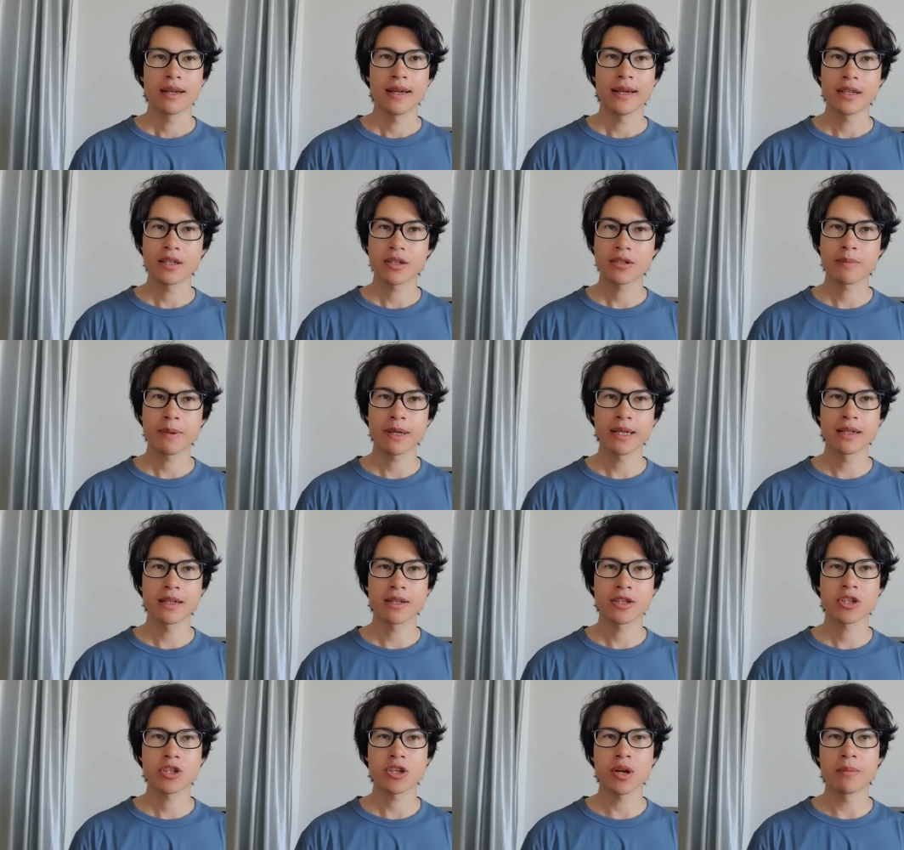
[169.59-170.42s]
It's been
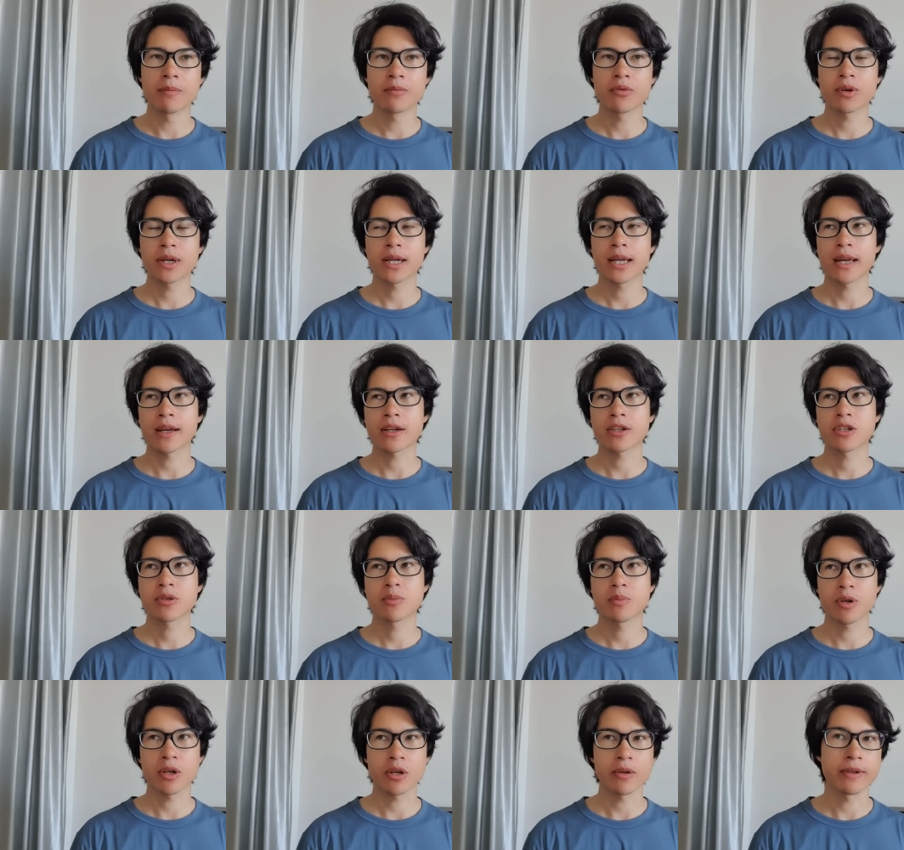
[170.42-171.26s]
a sombering
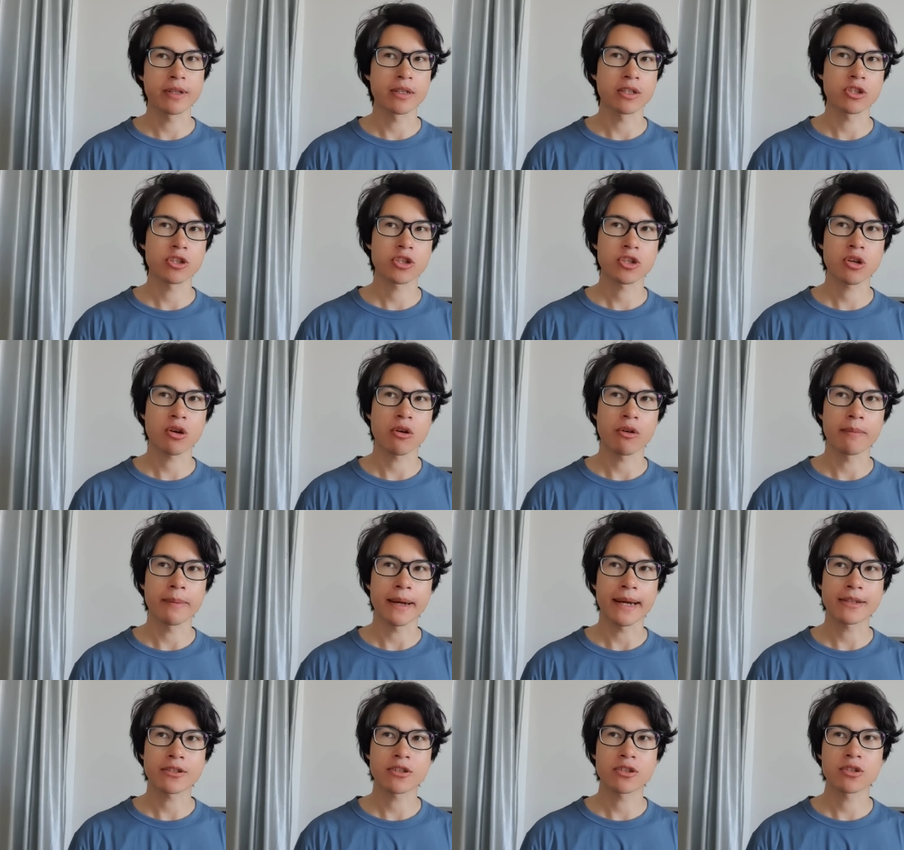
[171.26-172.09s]
experience going
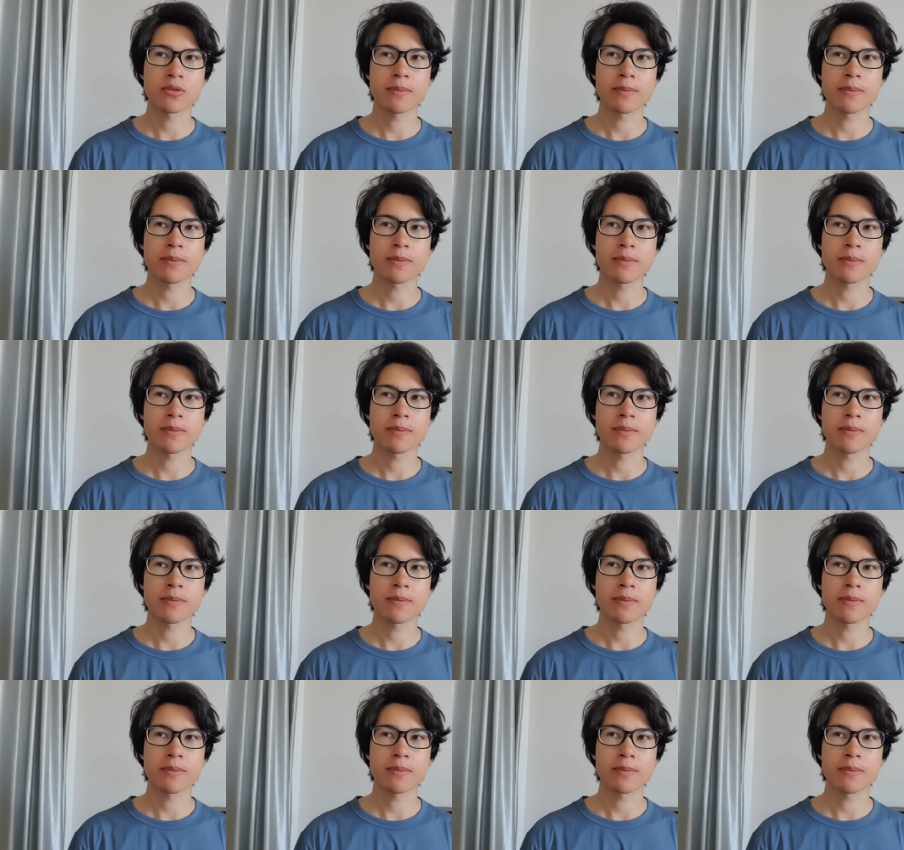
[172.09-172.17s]
back to